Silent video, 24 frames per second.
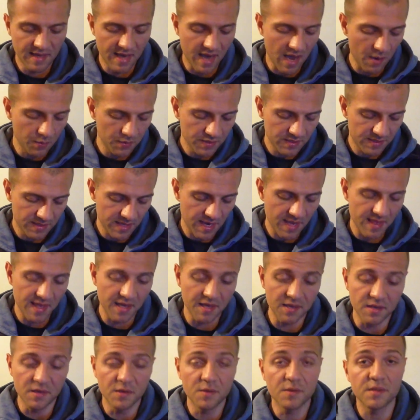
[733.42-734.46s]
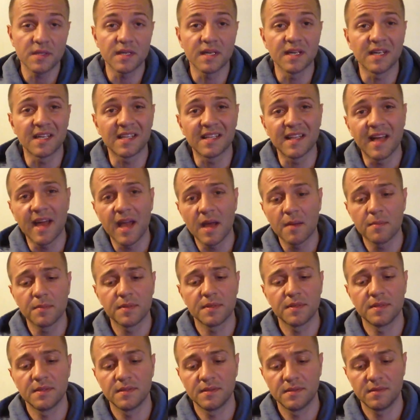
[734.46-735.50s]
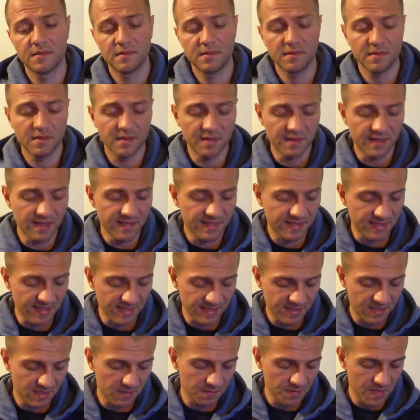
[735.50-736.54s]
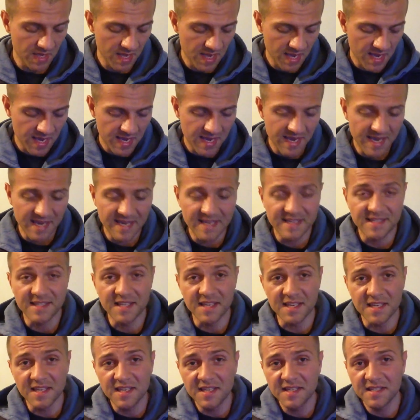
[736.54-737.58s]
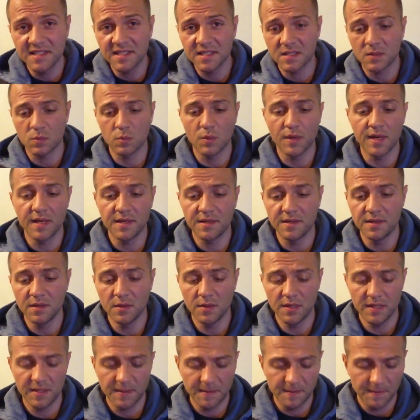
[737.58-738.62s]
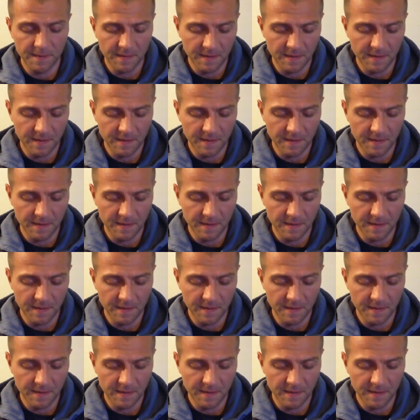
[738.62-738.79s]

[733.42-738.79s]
I would say that using a clamp, this system, is the easiest way to do it.